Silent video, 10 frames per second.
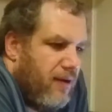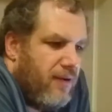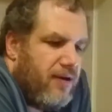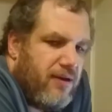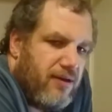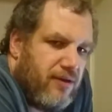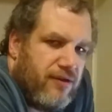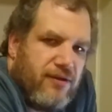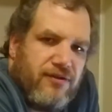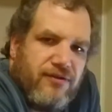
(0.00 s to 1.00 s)
Well,
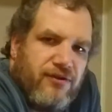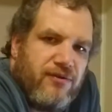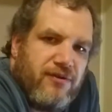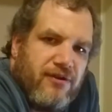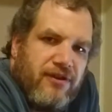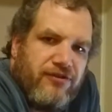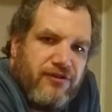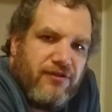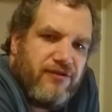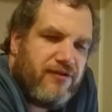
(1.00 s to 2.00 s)
including doing the
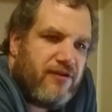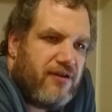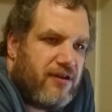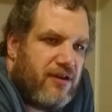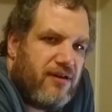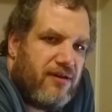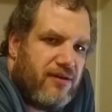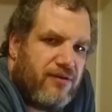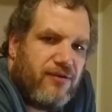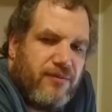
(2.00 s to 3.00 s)
dishes, I
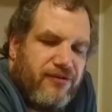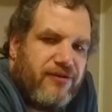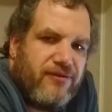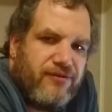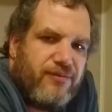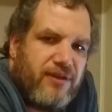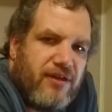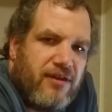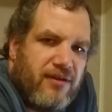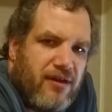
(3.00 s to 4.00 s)
cooked myself some dinner.